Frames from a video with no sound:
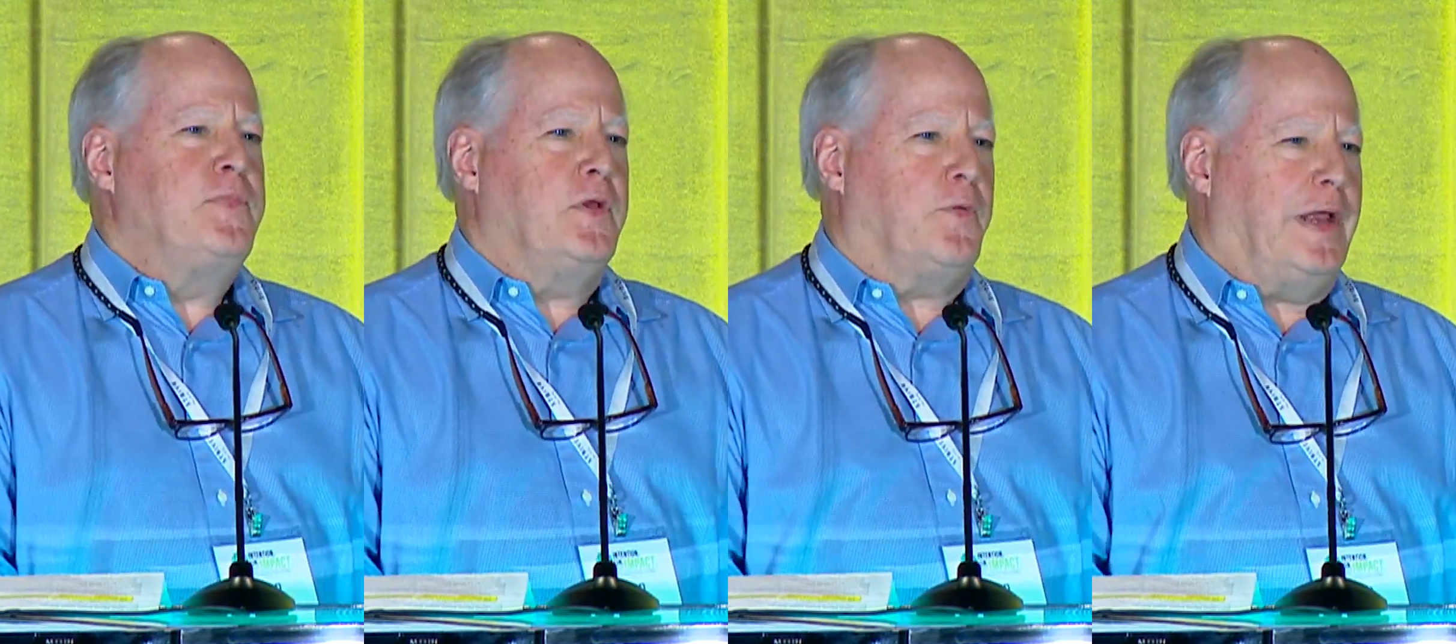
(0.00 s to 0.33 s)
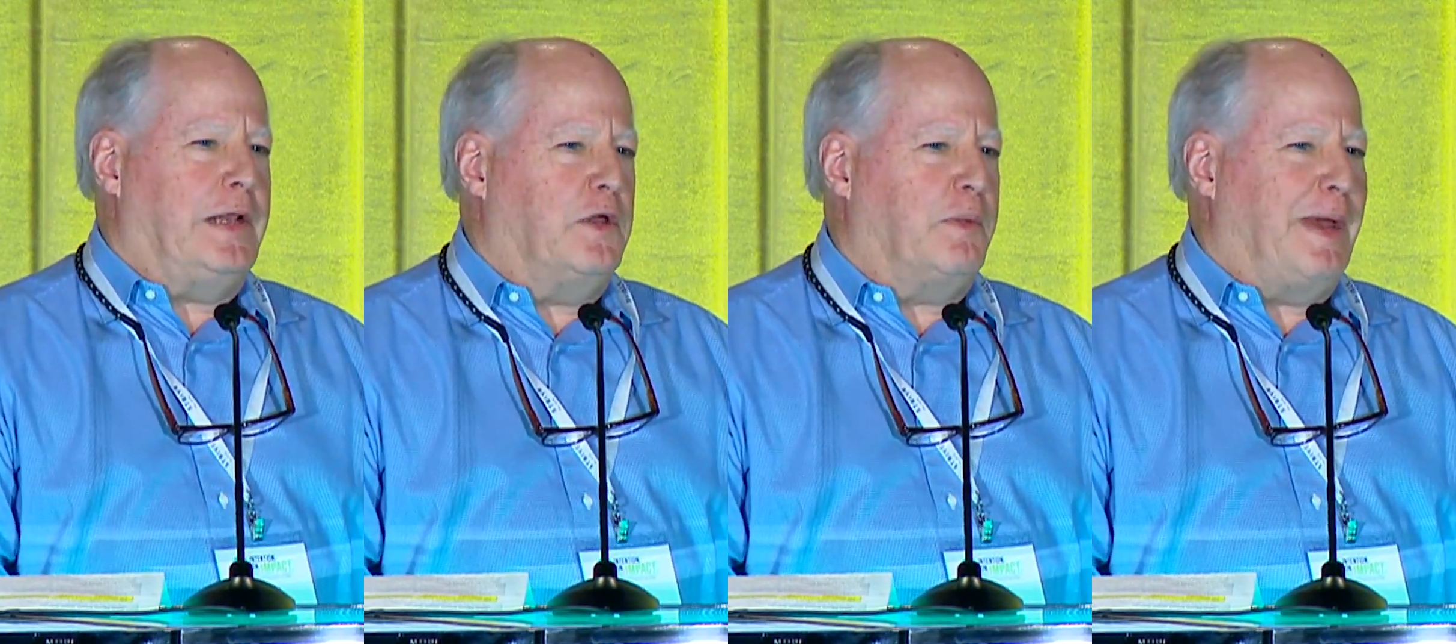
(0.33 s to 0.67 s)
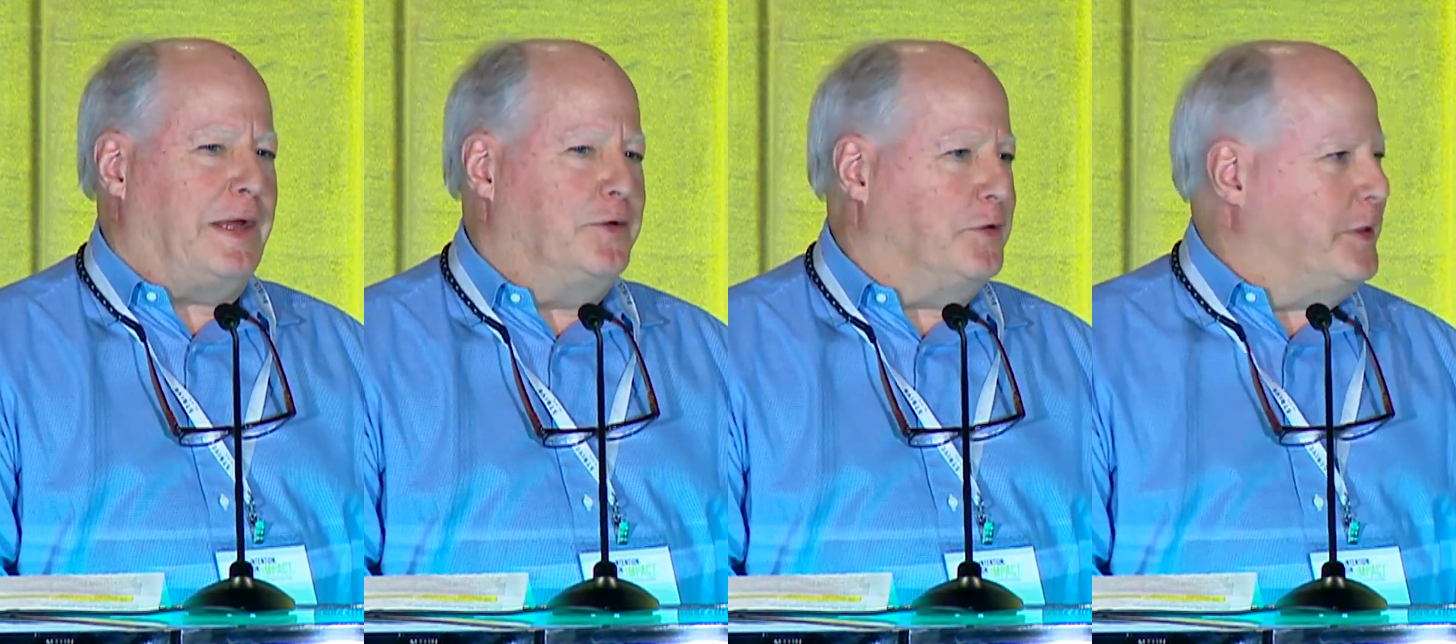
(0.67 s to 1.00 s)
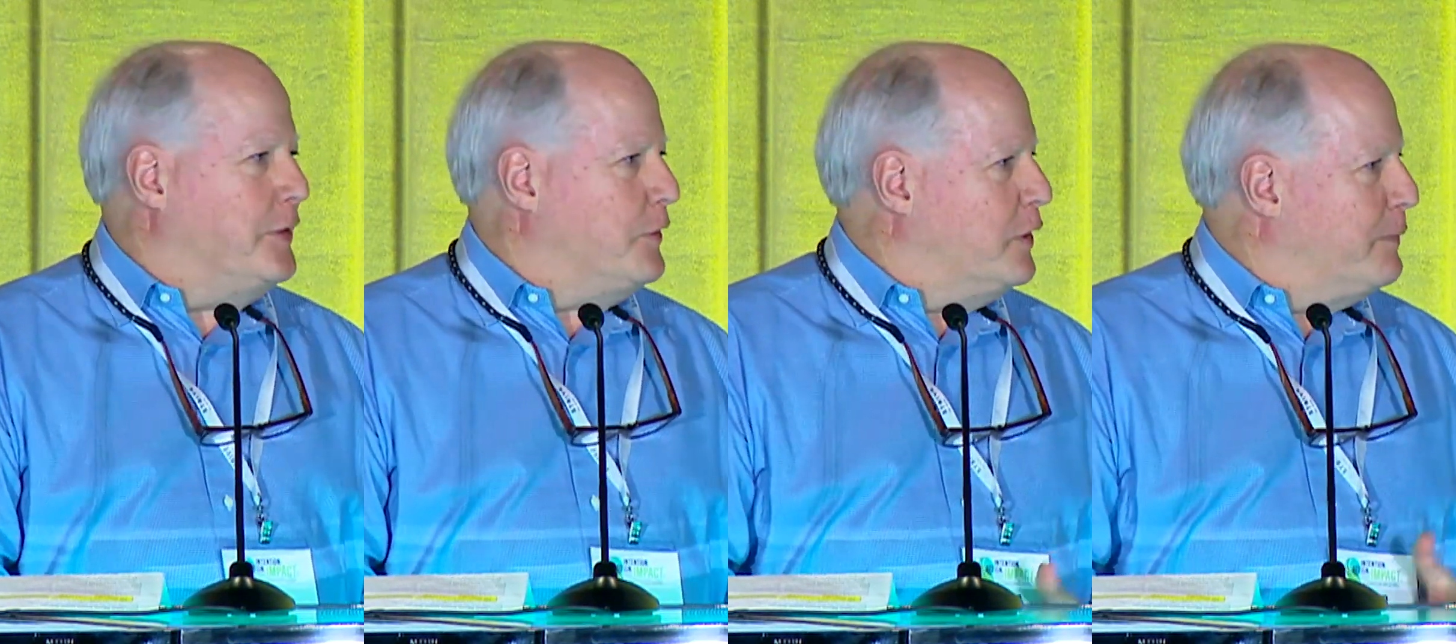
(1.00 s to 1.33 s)
great, look back in your
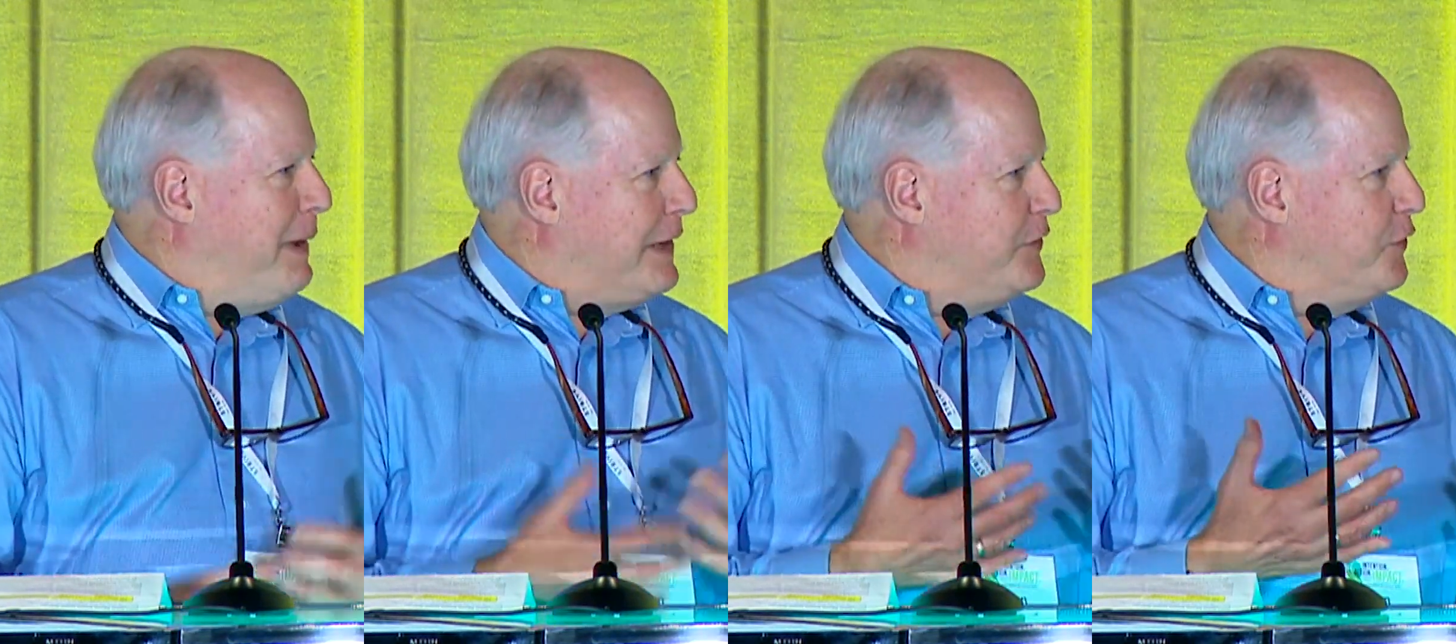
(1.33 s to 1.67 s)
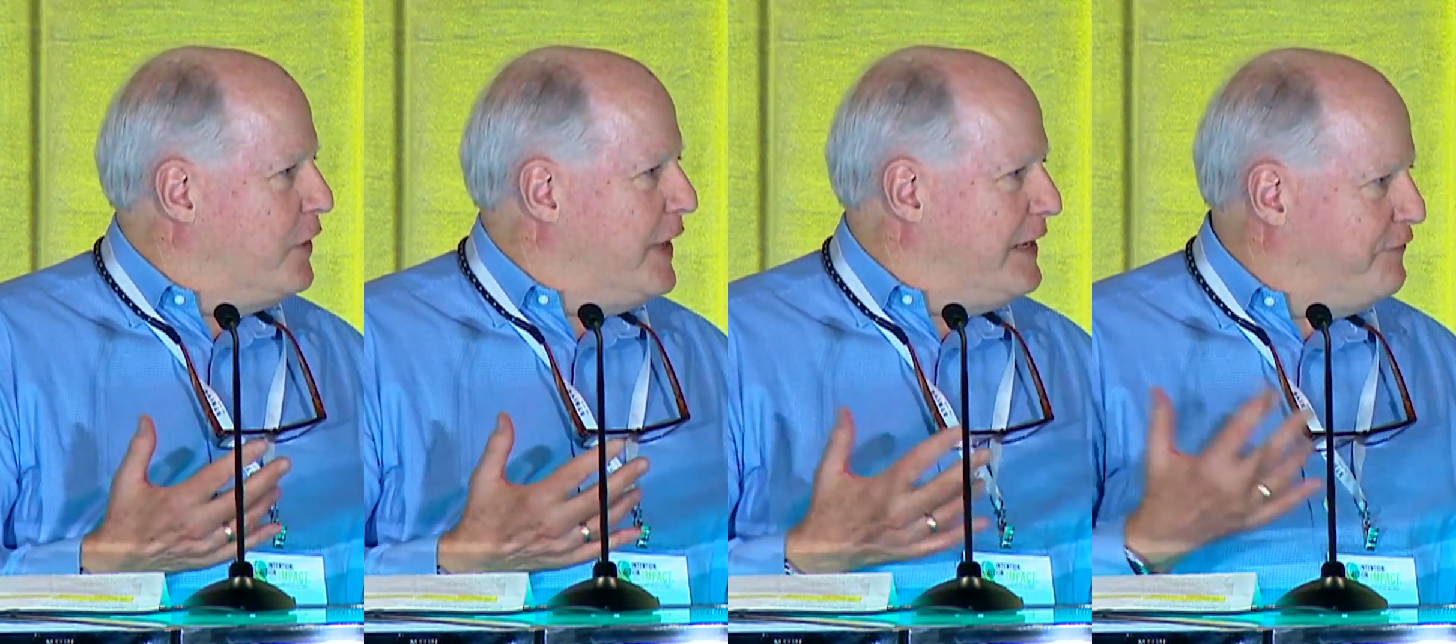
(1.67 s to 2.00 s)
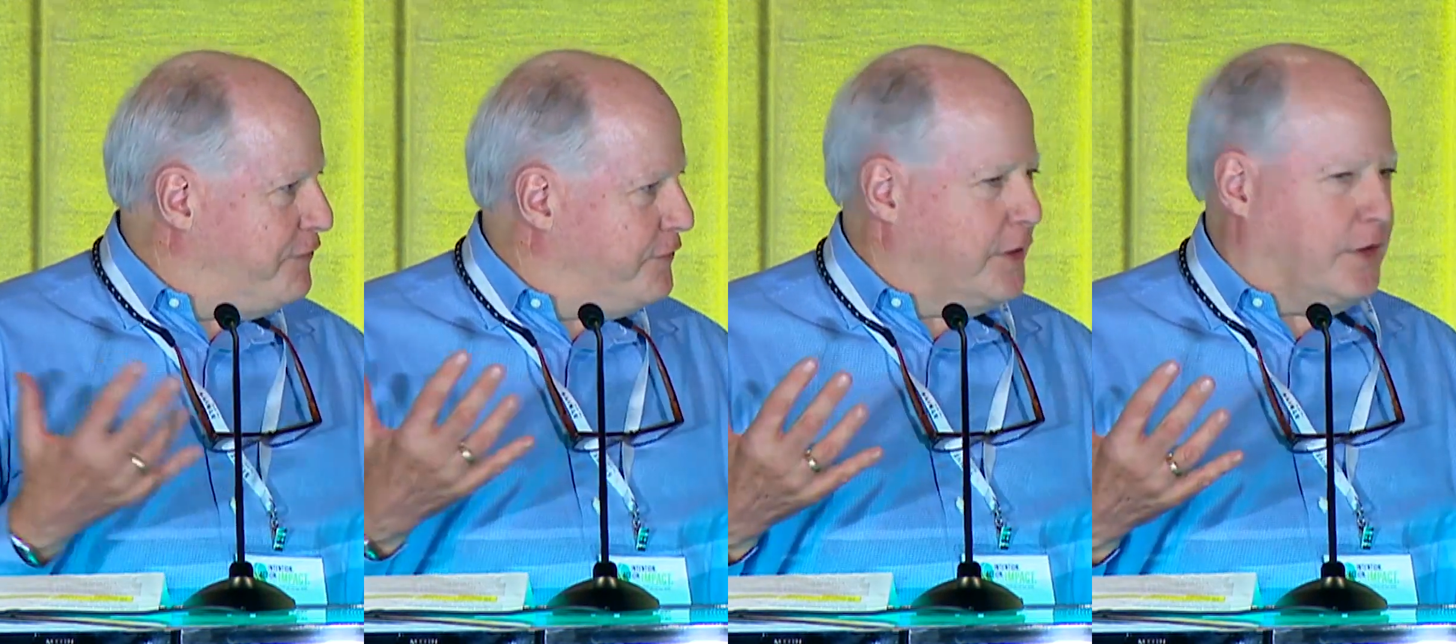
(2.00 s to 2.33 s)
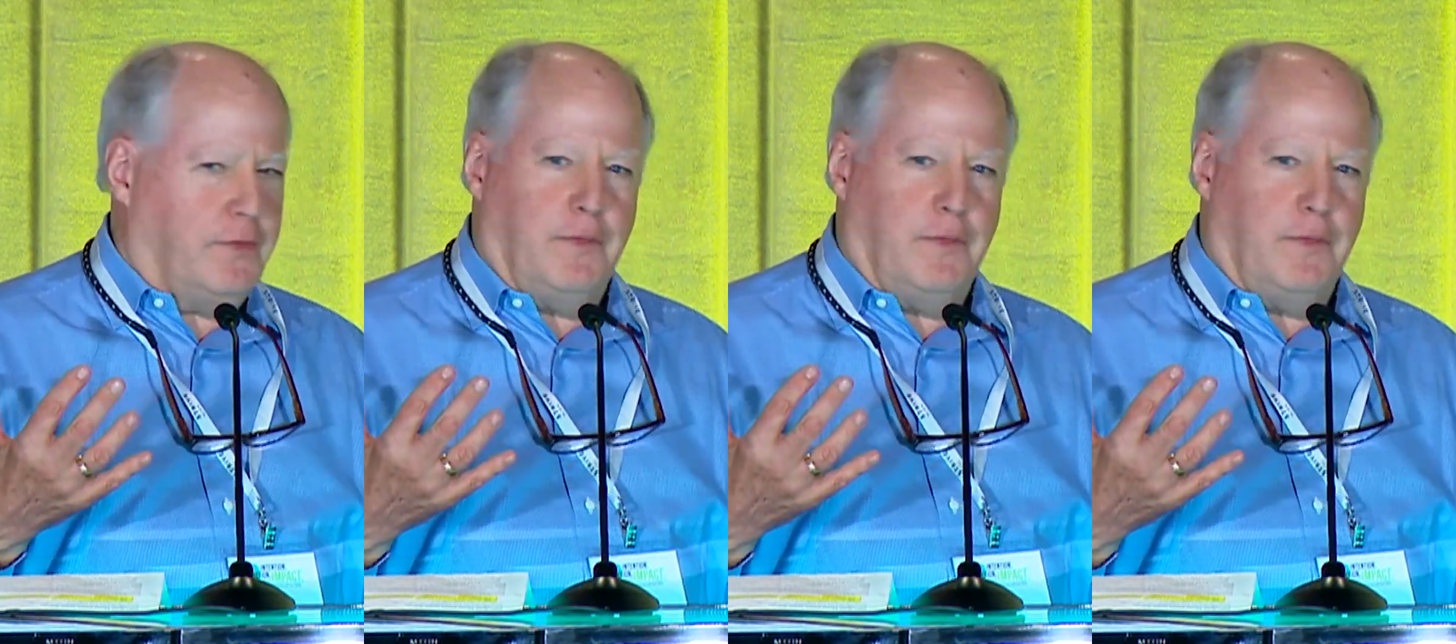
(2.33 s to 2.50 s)
year, look back in your life and go,